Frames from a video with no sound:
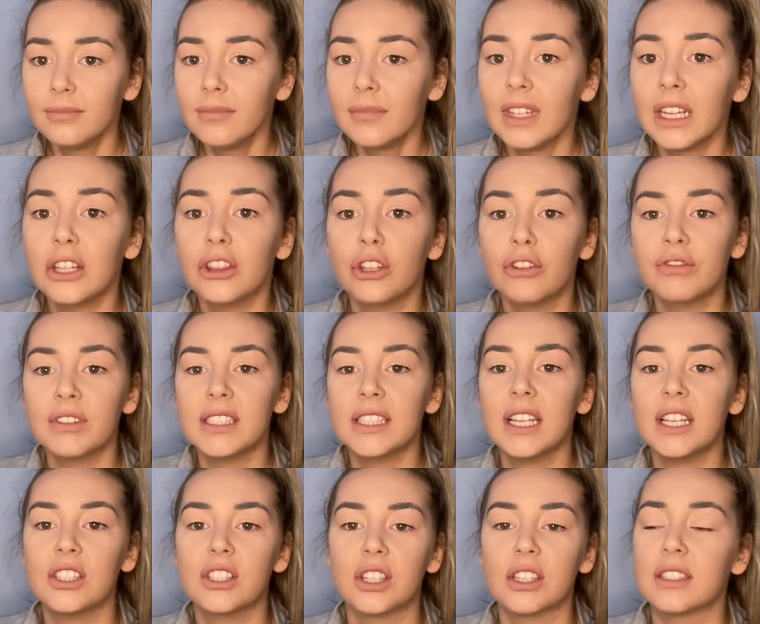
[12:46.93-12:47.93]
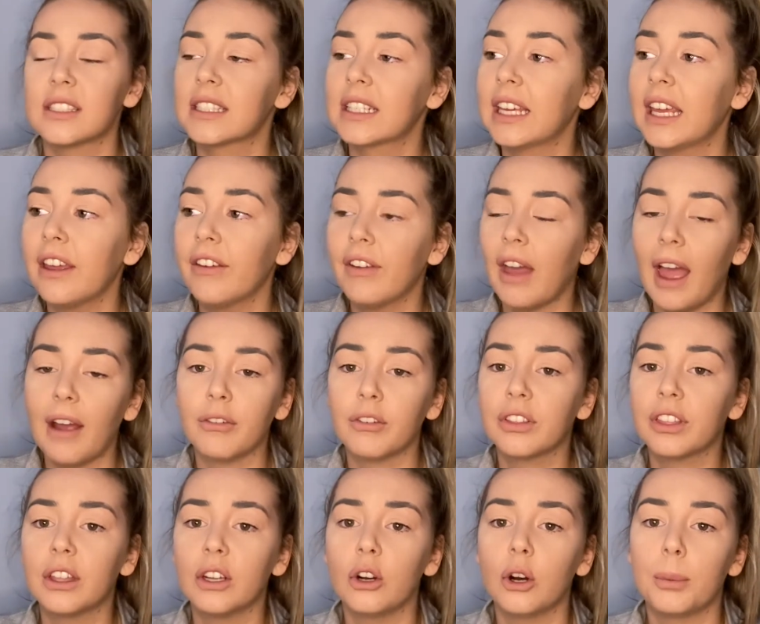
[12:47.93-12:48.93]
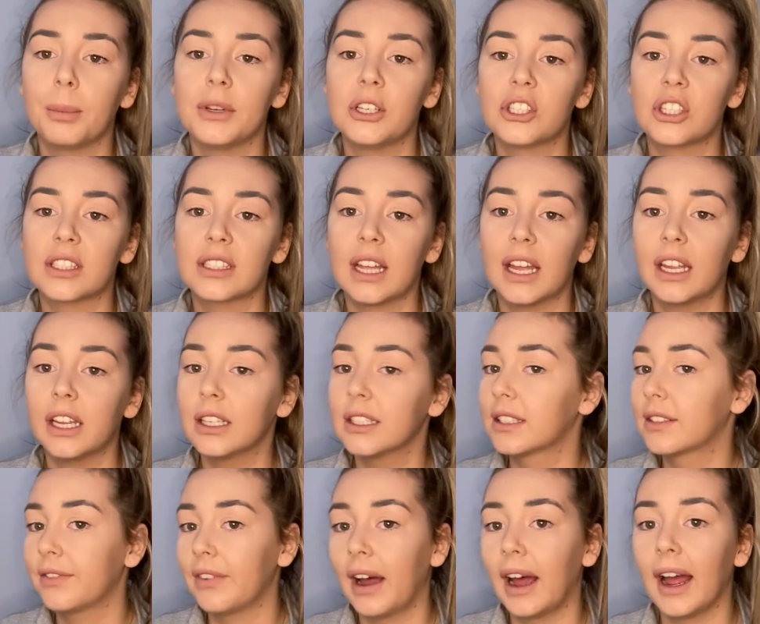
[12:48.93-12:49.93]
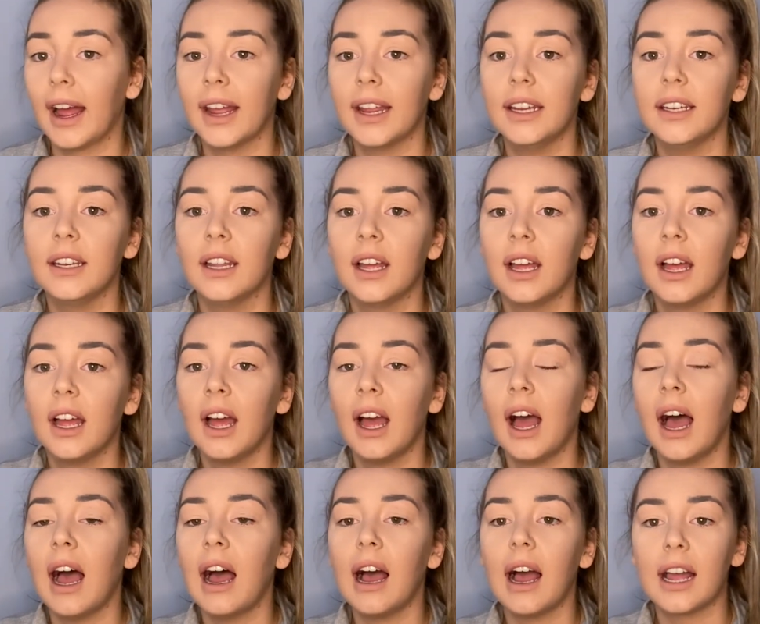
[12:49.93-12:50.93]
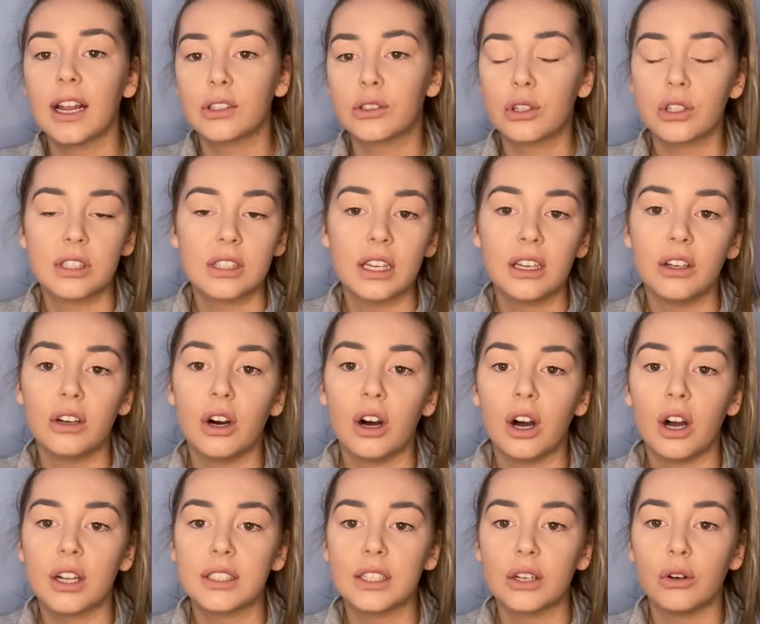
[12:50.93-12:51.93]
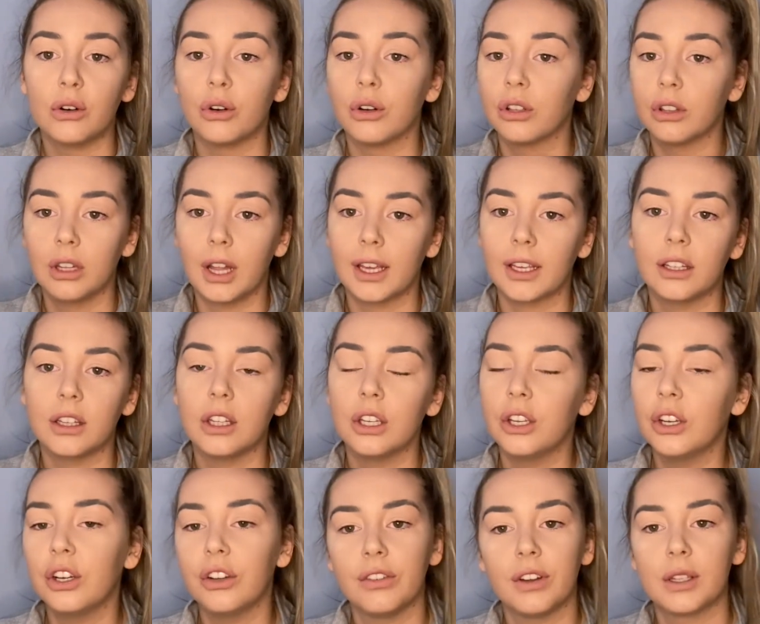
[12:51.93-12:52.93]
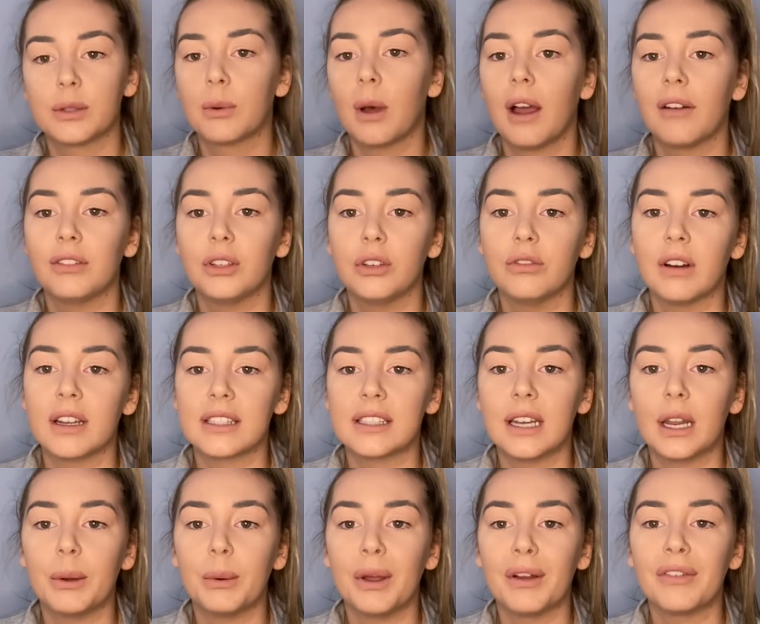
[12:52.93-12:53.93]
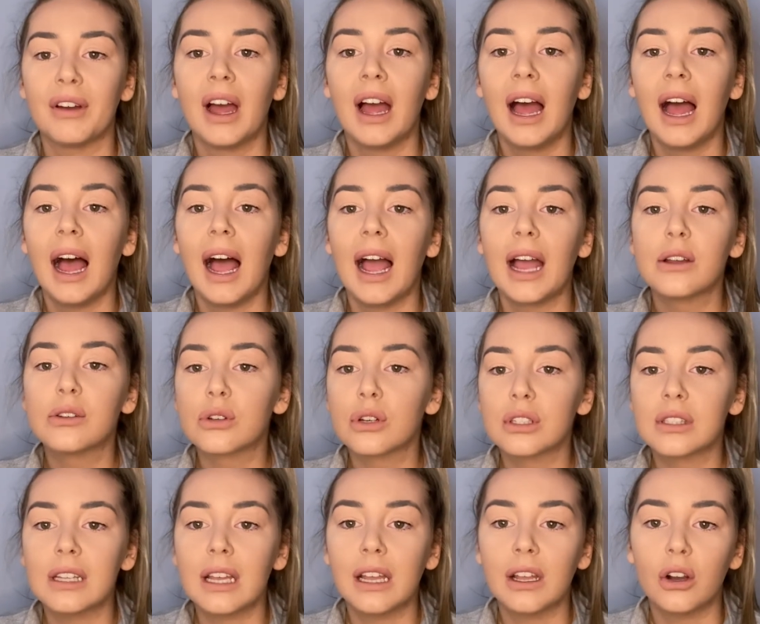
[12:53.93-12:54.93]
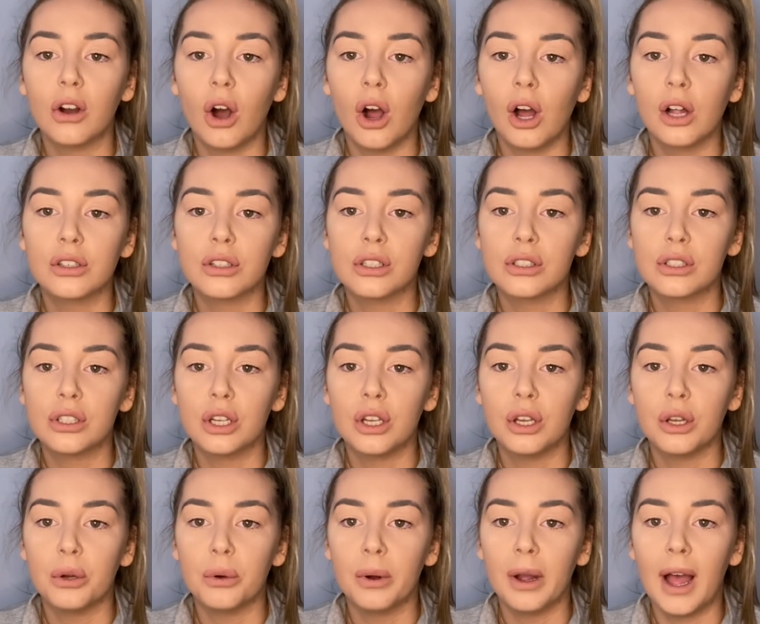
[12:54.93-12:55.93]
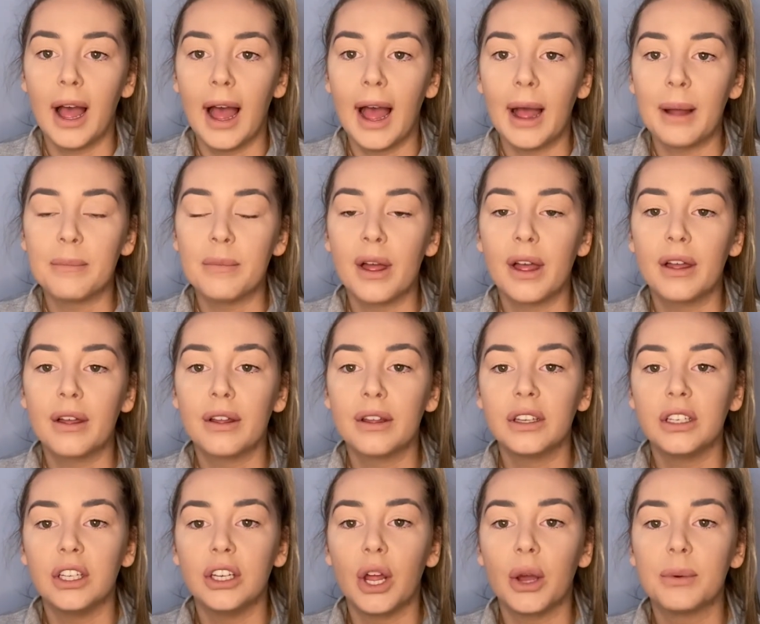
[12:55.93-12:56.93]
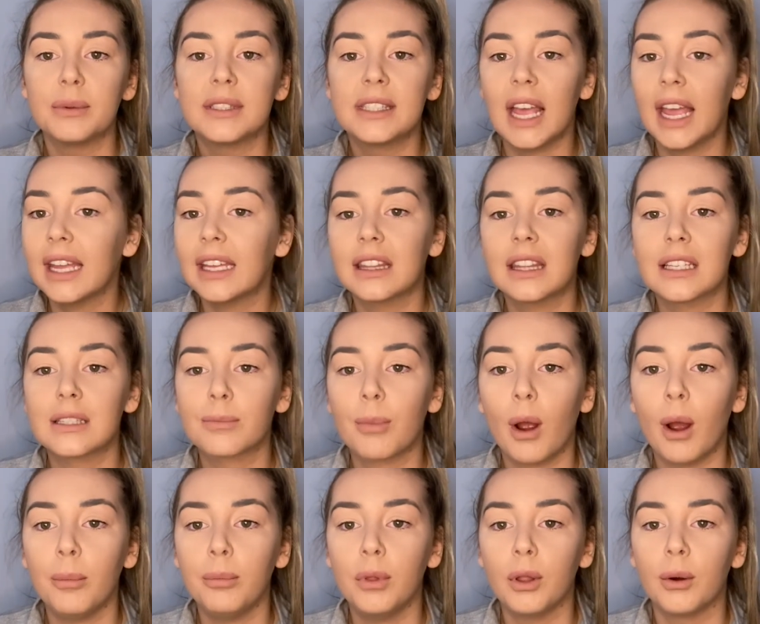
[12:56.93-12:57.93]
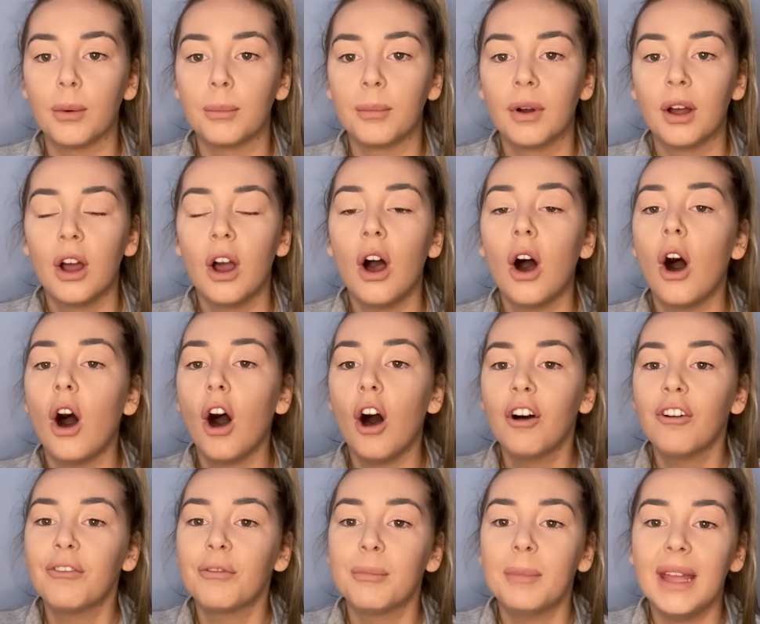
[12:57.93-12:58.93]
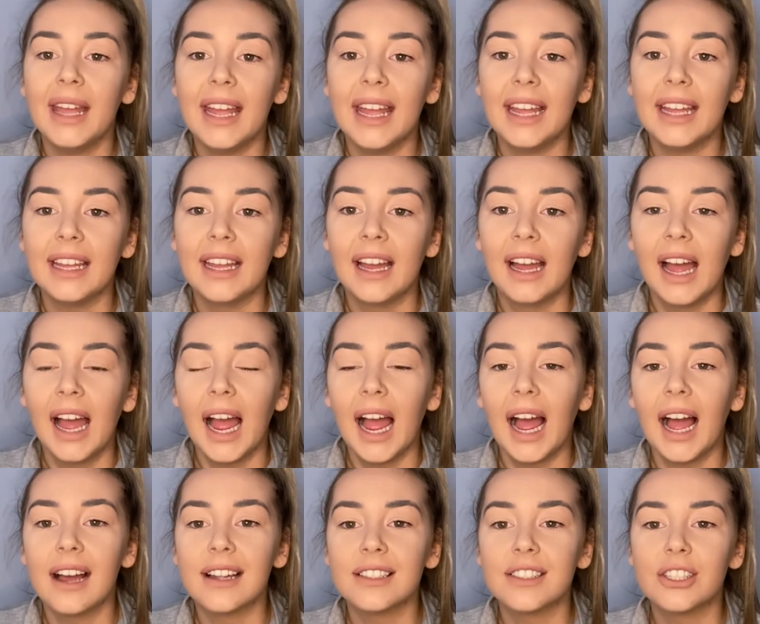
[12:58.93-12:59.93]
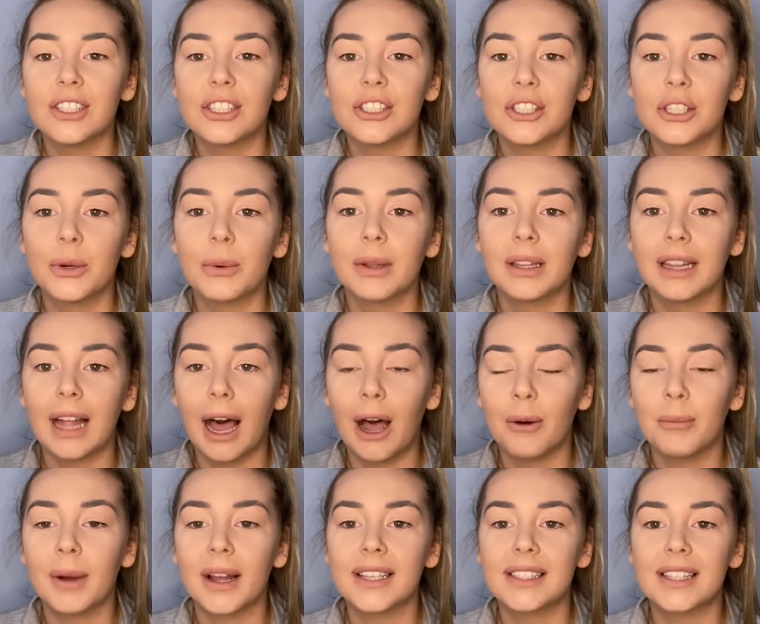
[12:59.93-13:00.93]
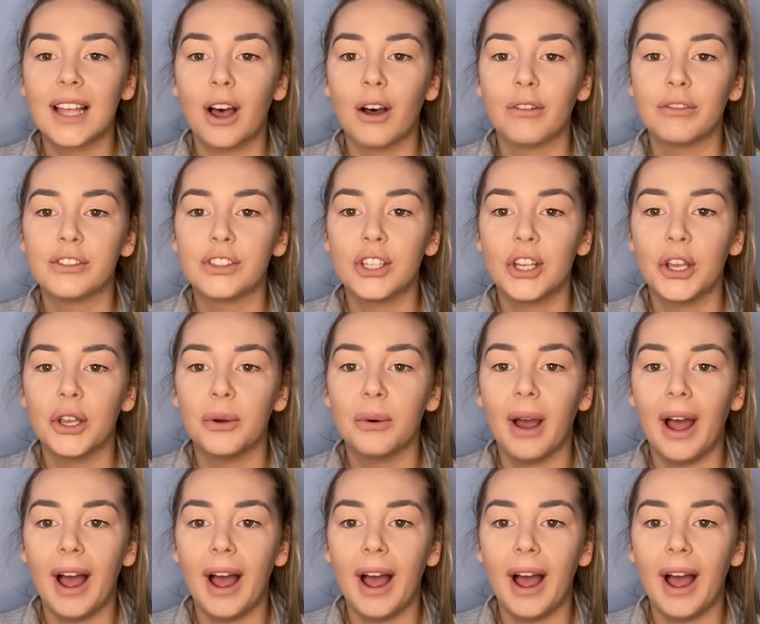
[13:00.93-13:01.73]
resistance, give everything up and just say it's fine. I trust in God, or like the universe, whatever you resonate with. I trust in God to you know, take this problem off me, and to allow myself to